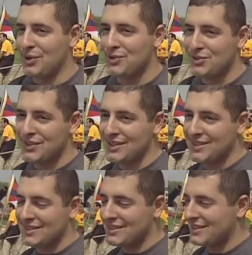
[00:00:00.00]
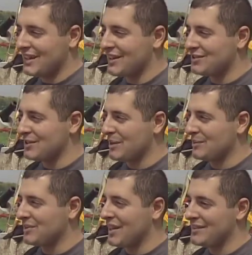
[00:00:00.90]
personally, I canceled a
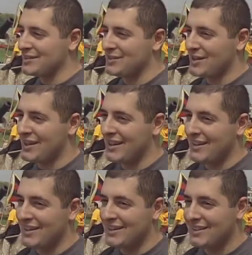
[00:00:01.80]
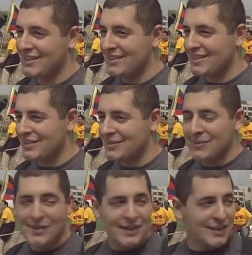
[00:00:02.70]
couple classes.
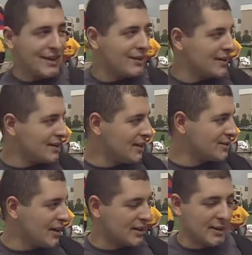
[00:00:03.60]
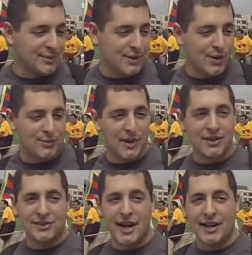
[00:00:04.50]
You know, they closed down a couple roads. But
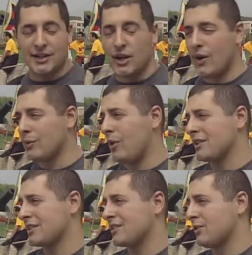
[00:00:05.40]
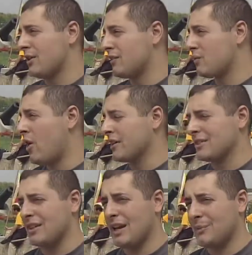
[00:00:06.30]
other than that, you know, I walked
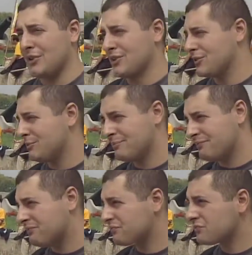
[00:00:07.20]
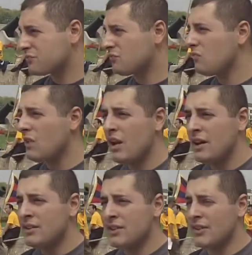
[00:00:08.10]
to campus.
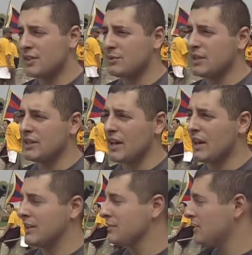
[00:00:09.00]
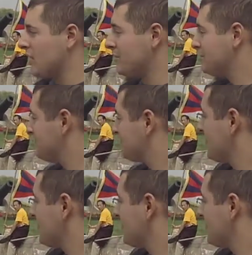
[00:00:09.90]
Nothing really that, you know,